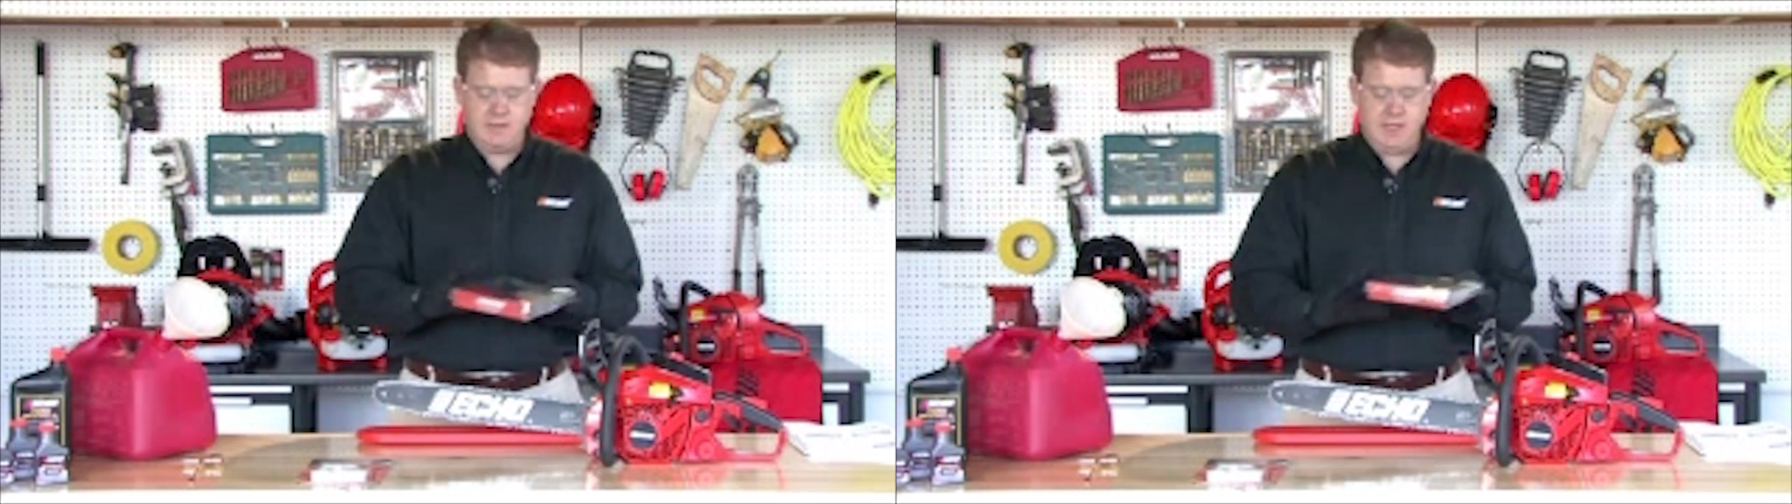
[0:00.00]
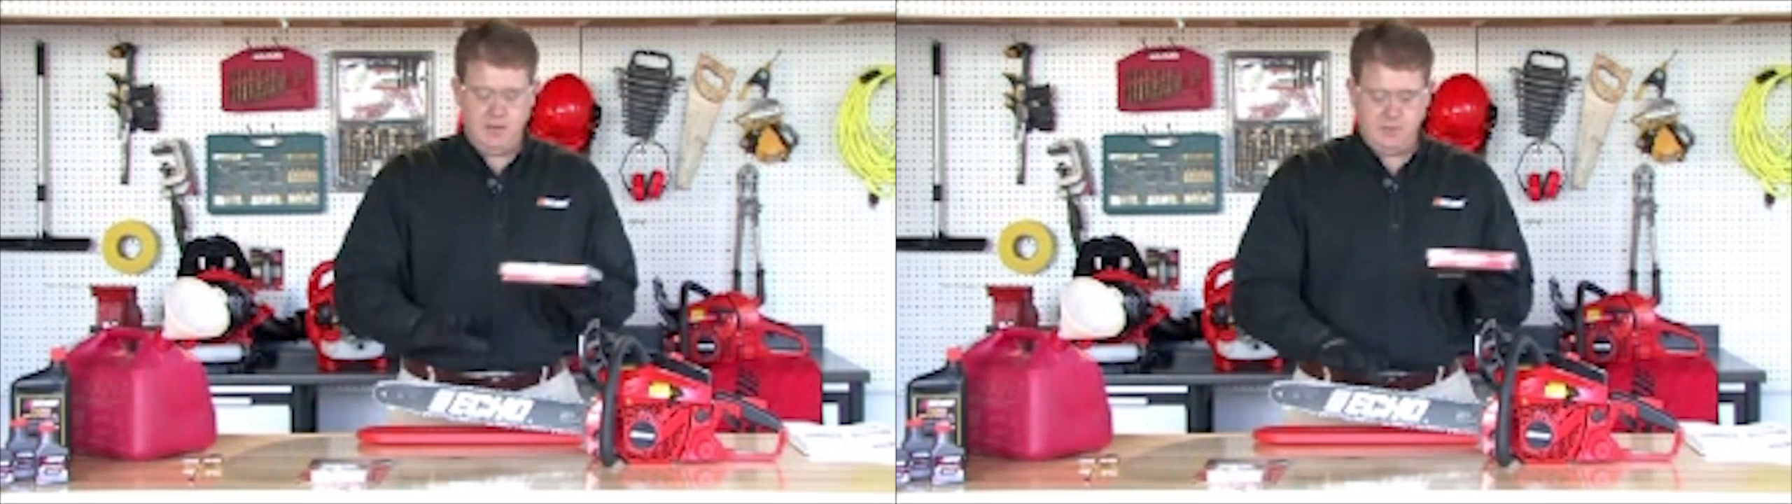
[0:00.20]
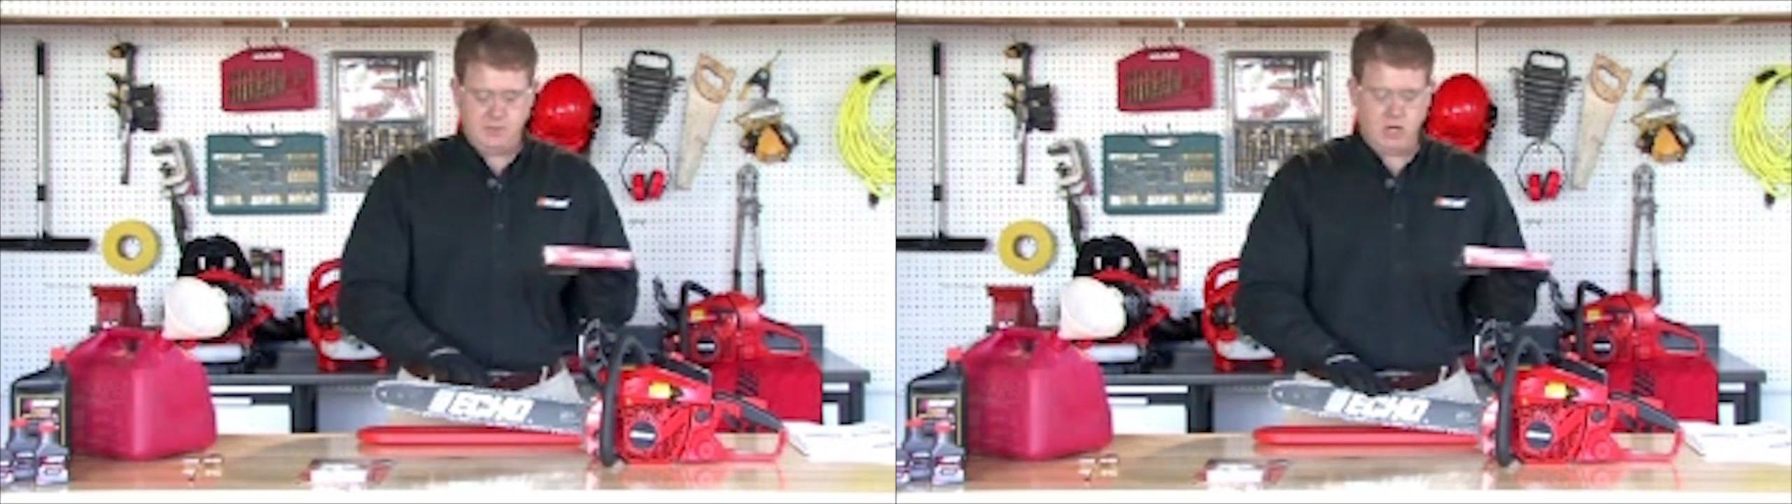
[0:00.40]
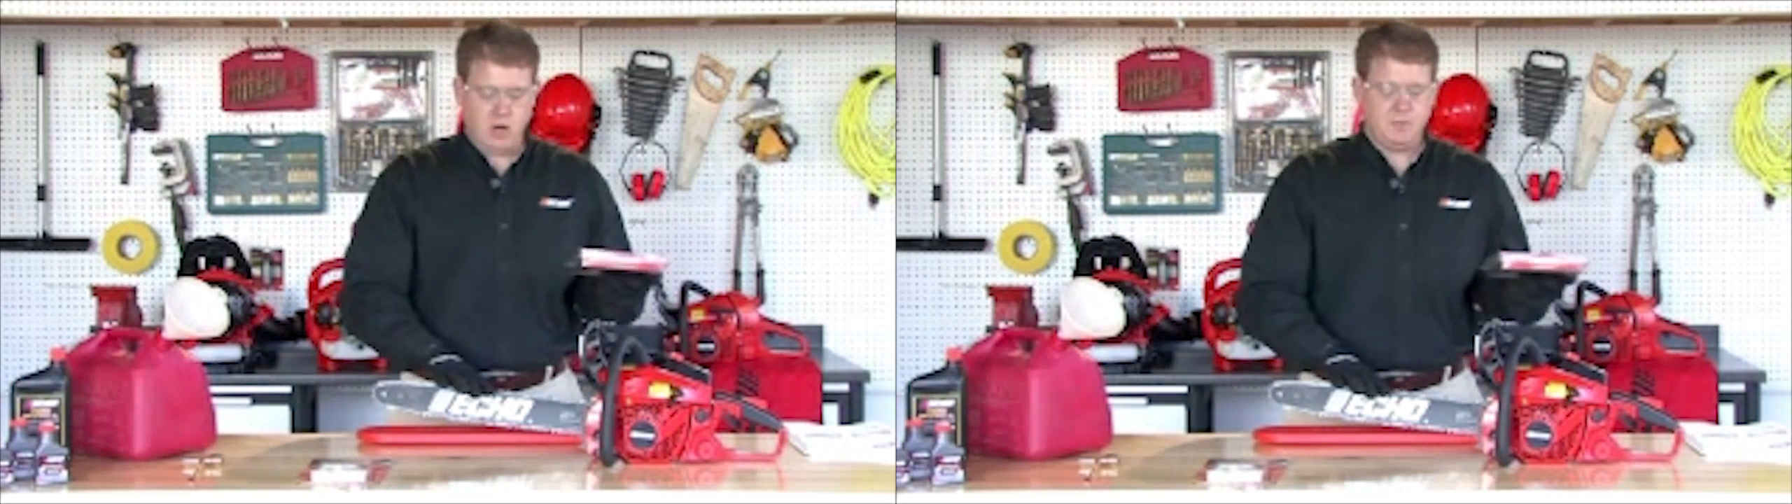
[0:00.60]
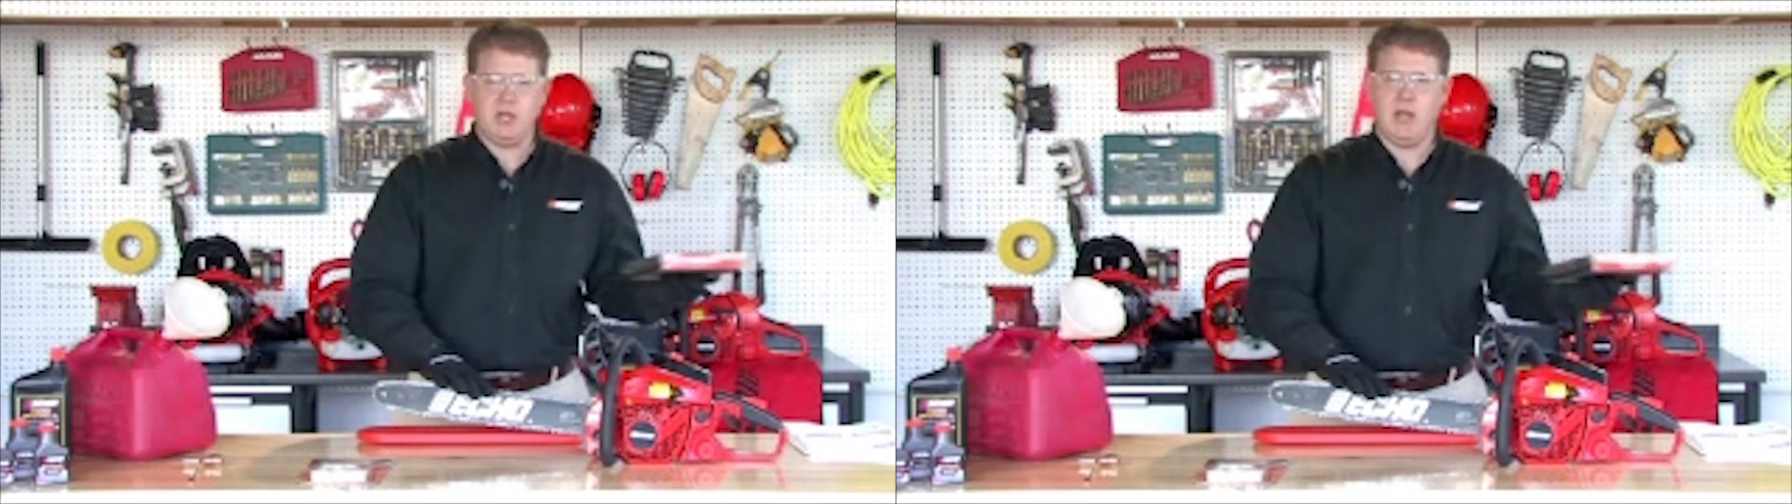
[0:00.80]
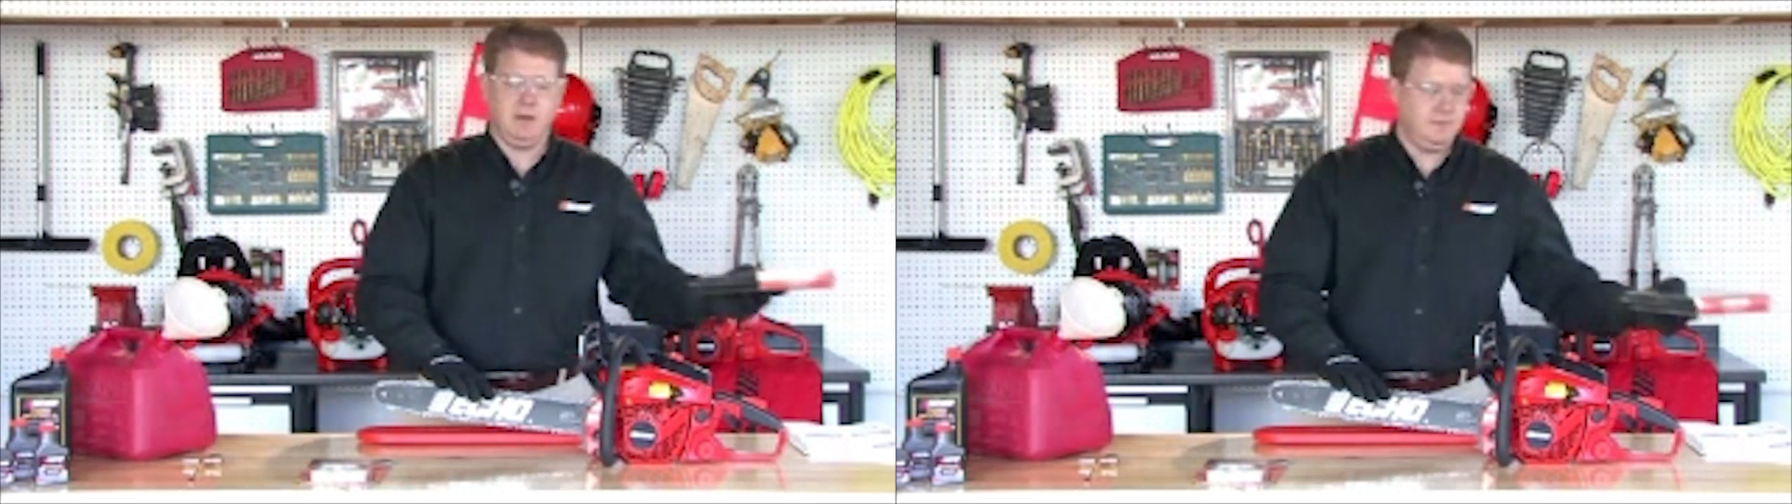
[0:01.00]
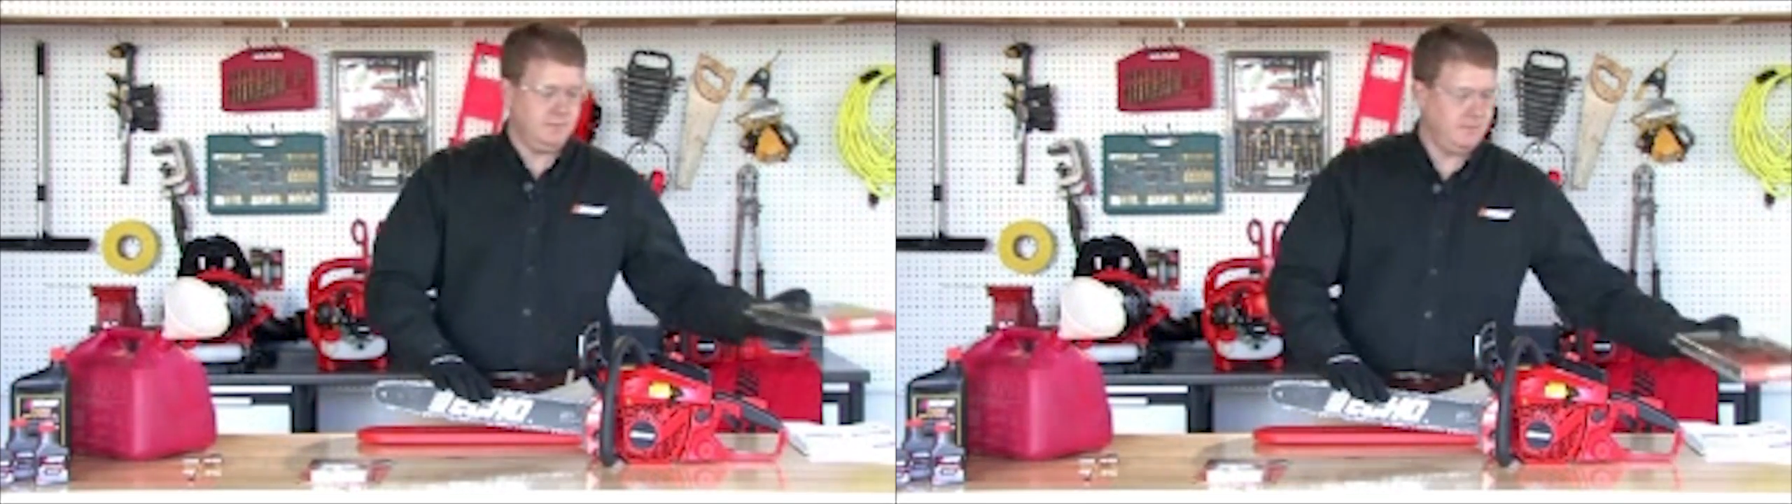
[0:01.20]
to keep a sharp chain